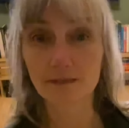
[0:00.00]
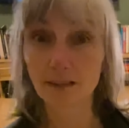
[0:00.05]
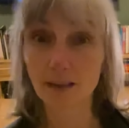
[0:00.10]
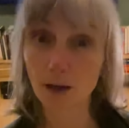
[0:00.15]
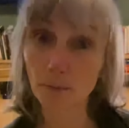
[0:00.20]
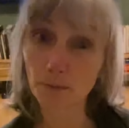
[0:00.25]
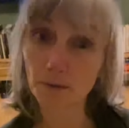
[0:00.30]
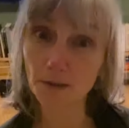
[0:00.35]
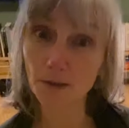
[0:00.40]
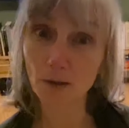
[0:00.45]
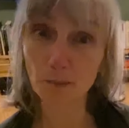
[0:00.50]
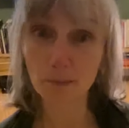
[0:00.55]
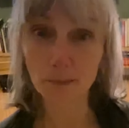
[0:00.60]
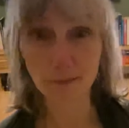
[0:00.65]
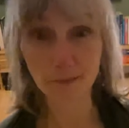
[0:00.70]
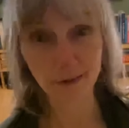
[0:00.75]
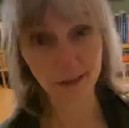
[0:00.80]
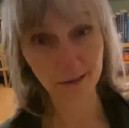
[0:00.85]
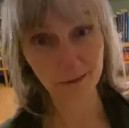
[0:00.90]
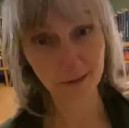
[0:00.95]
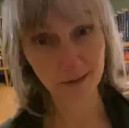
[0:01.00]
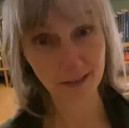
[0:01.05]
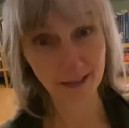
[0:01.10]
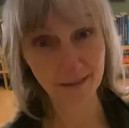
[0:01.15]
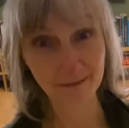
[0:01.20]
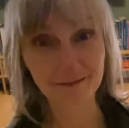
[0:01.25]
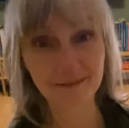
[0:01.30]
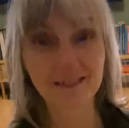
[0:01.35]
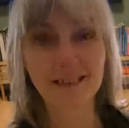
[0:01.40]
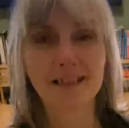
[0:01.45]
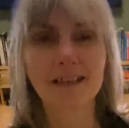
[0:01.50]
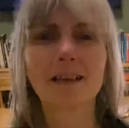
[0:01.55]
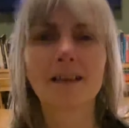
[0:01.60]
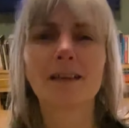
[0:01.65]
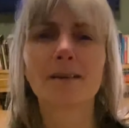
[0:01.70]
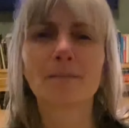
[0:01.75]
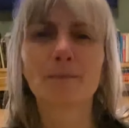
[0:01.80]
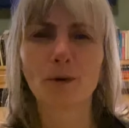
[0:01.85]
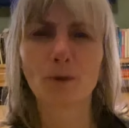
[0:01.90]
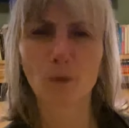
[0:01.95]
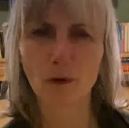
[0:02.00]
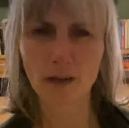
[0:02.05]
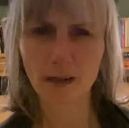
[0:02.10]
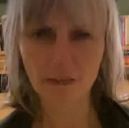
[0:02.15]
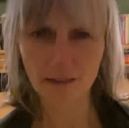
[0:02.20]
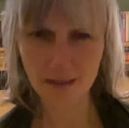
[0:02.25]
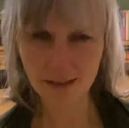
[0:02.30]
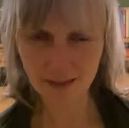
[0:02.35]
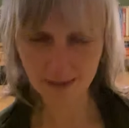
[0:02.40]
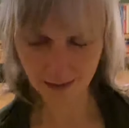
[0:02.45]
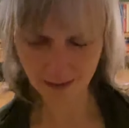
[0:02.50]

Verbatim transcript: Up is up and down is down. But where is